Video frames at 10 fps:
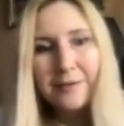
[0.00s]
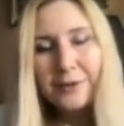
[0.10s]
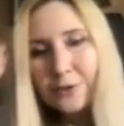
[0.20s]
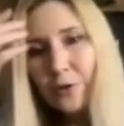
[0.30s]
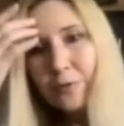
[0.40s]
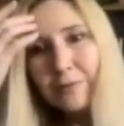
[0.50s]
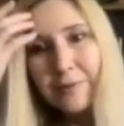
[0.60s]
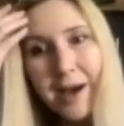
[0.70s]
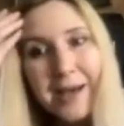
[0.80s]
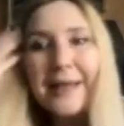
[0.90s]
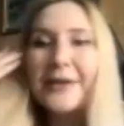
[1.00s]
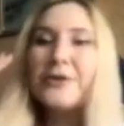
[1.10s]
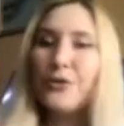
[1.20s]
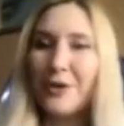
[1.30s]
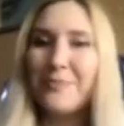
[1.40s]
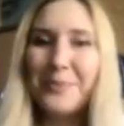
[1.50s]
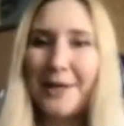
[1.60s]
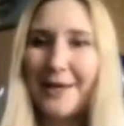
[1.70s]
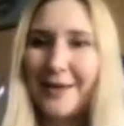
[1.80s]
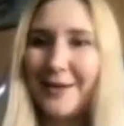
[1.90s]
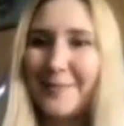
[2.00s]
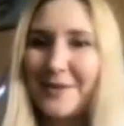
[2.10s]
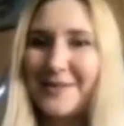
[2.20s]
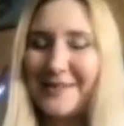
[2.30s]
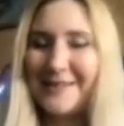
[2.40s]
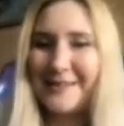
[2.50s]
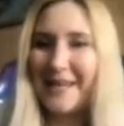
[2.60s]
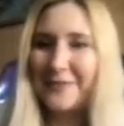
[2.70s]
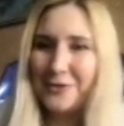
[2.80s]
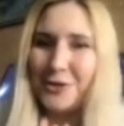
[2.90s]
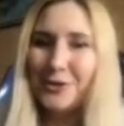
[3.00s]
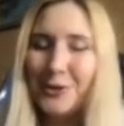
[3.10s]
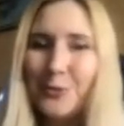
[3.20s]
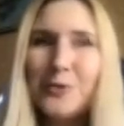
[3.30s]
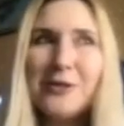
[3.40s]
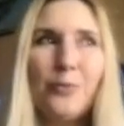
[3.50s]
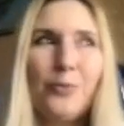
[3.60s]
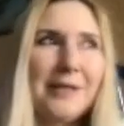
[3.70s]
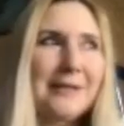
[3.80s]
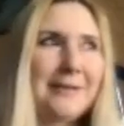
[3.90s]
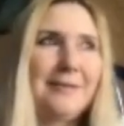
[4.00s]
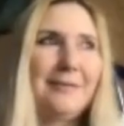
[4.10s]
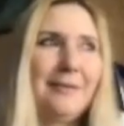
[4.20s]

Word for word: You know, I like to compare this language in use with